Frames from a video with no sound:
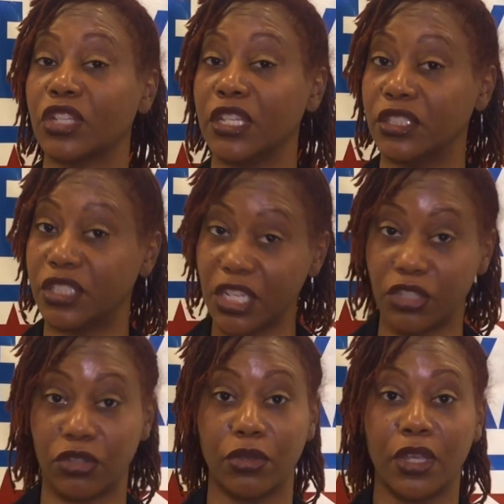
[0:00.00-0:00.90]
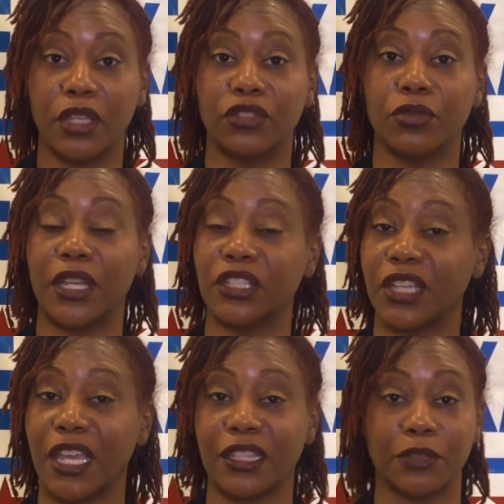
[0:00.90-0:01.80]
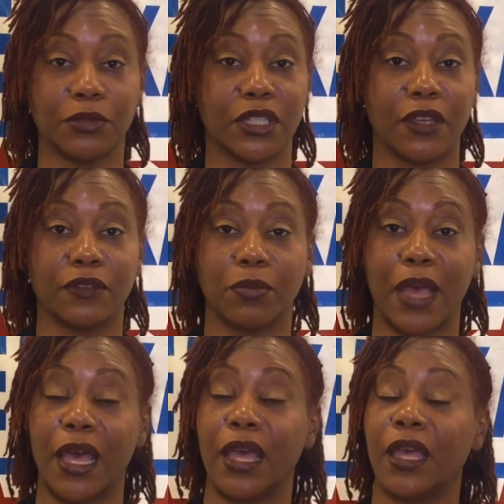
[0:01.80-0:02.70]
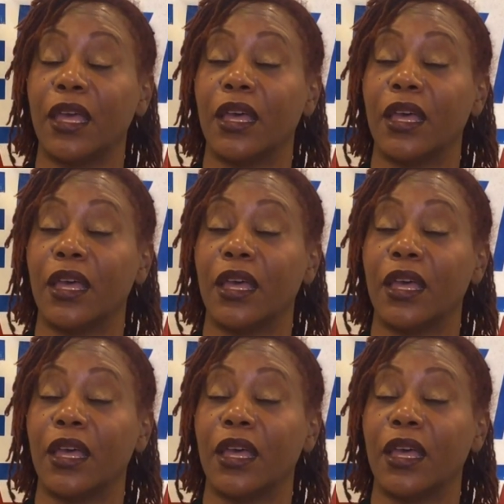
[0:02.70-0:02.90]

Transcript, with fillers: continue to educate themselves by